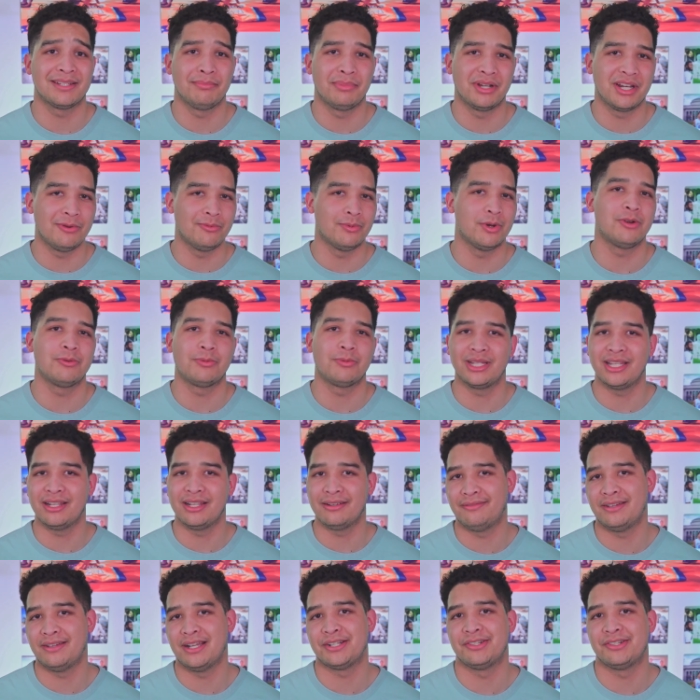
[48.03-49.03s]
but it won't really
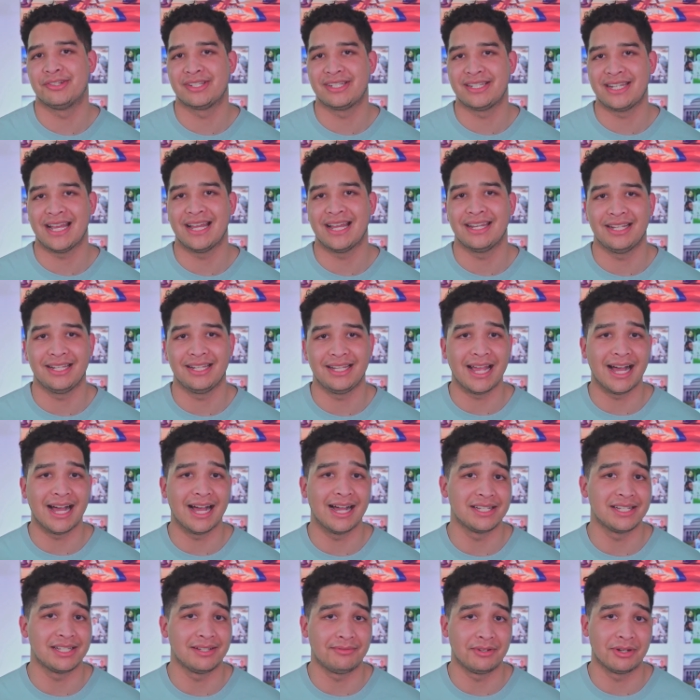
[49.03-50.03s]
affect your standing in the
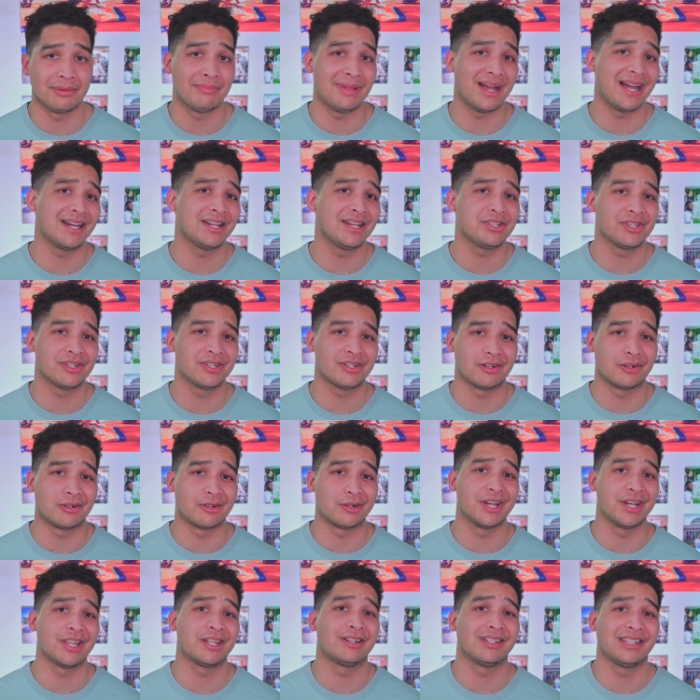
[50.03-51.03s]
eyes of your manager or
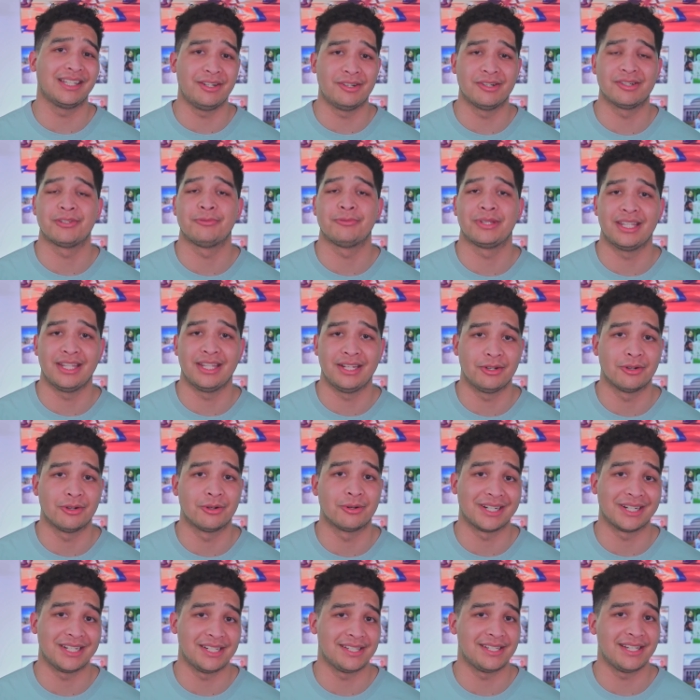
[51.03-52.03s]
other leaders within your
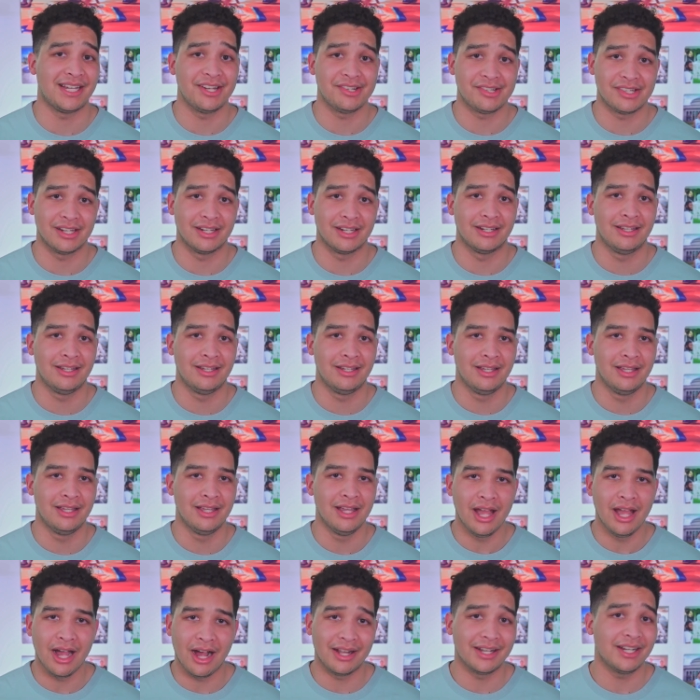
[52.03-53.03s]
organization.
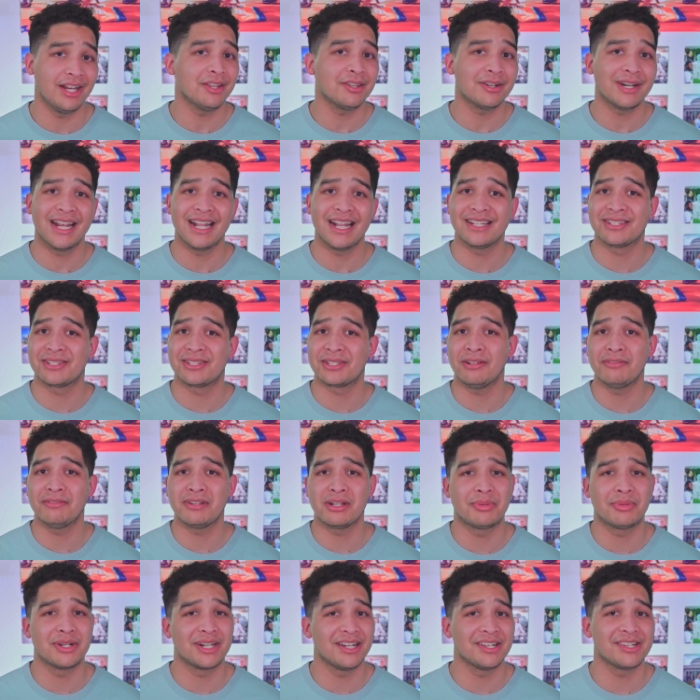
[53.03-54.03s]
On the other hand, solving a
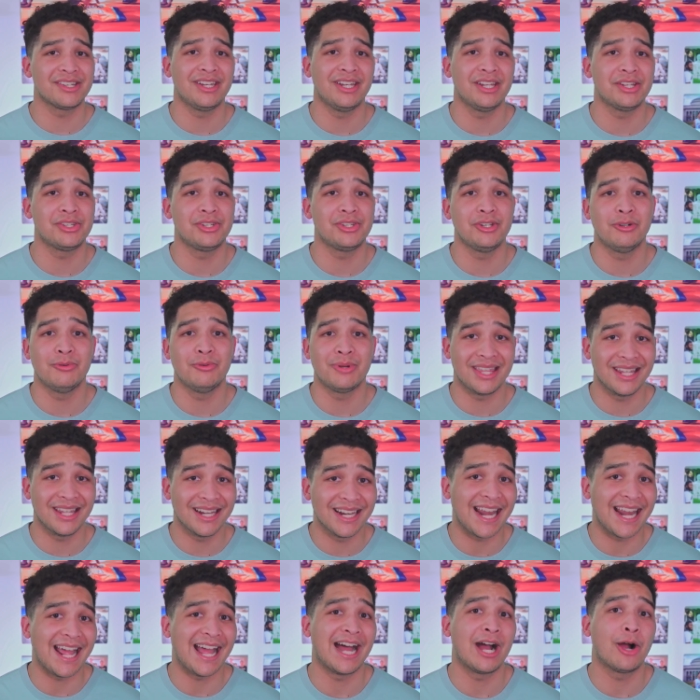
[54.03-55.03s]
production issue within
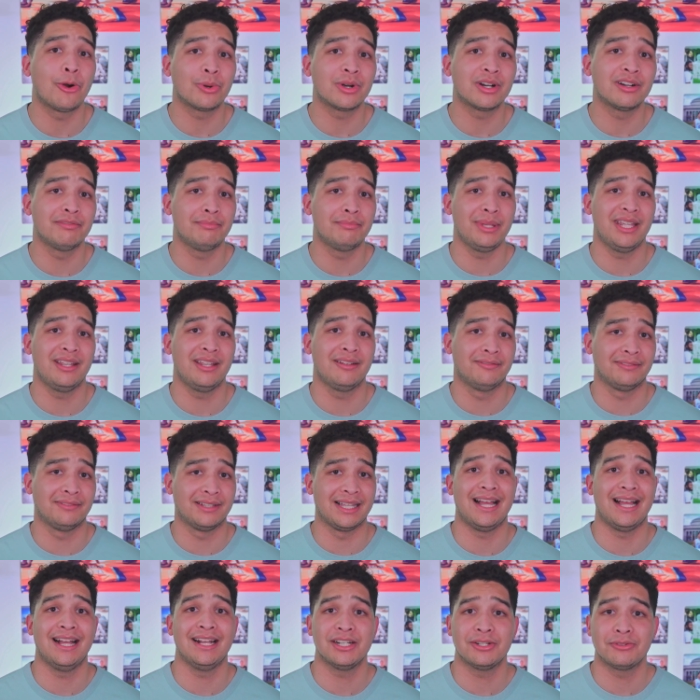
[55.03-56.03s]
an hour of being
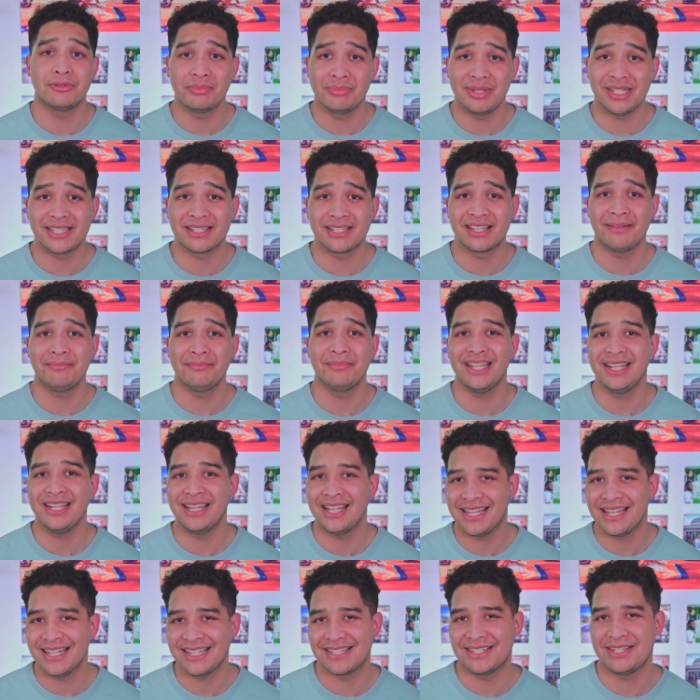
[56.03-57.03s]
flagged will be something
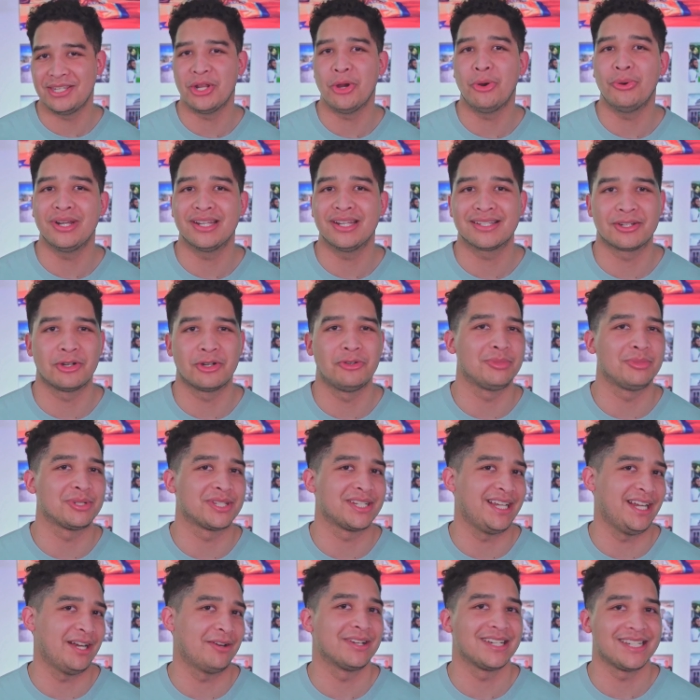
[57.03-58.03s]
that gets noticed almost
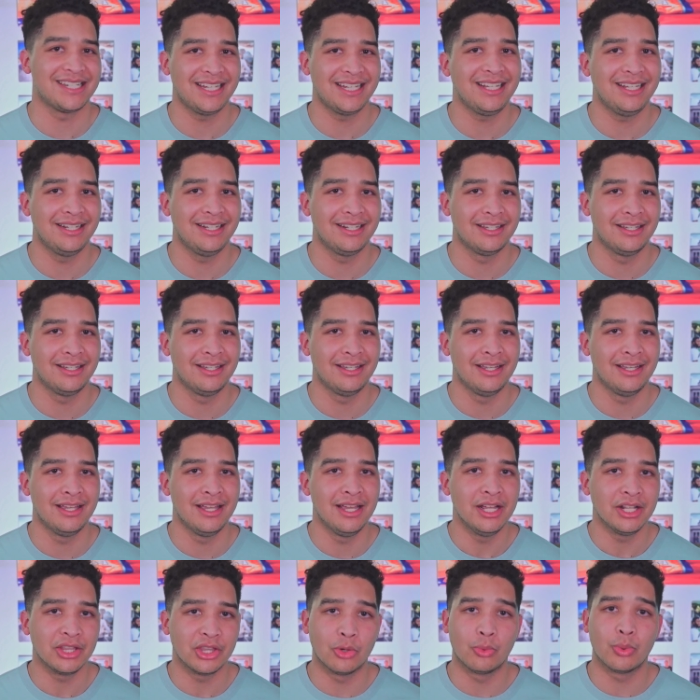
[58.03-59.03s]
guaranteed.
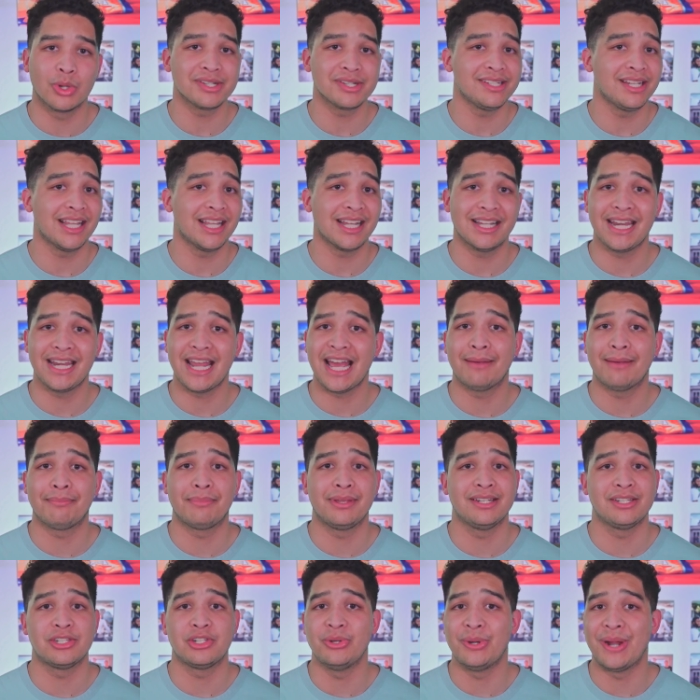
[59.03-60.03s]
The worst thing that can
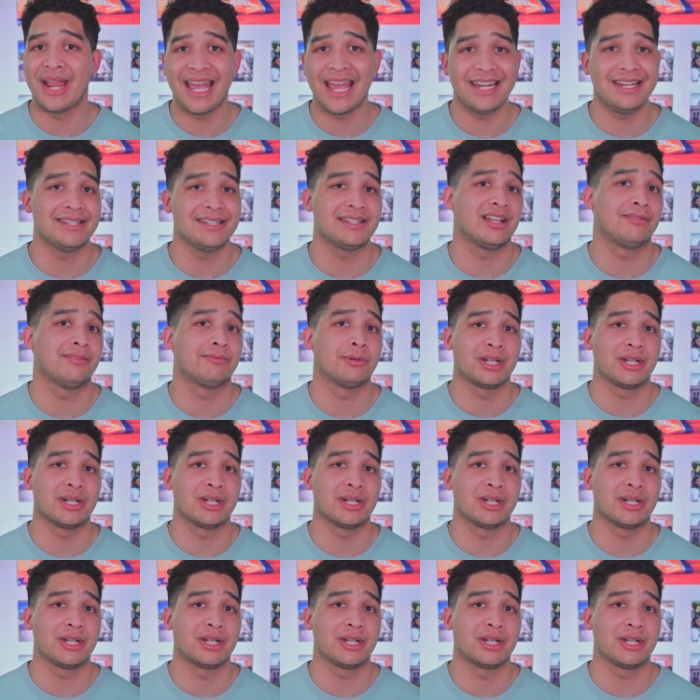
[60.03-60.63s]
happen to any software